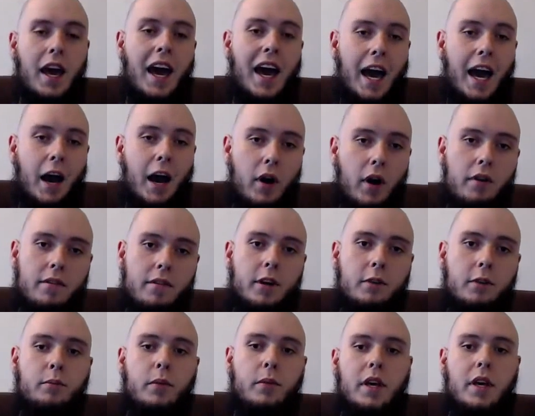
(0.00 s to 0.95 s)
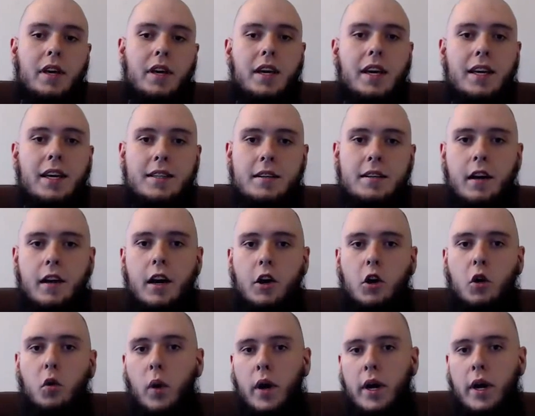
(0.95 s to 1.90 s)
However, it's
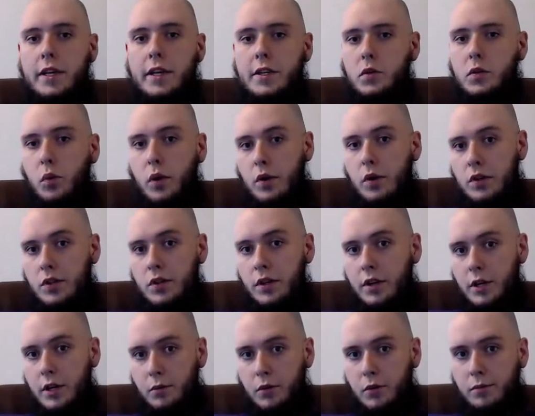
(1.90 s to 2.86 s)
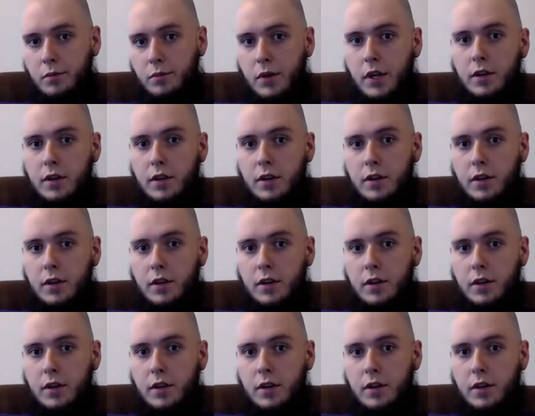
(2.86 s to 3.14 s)
not quite as water soluble.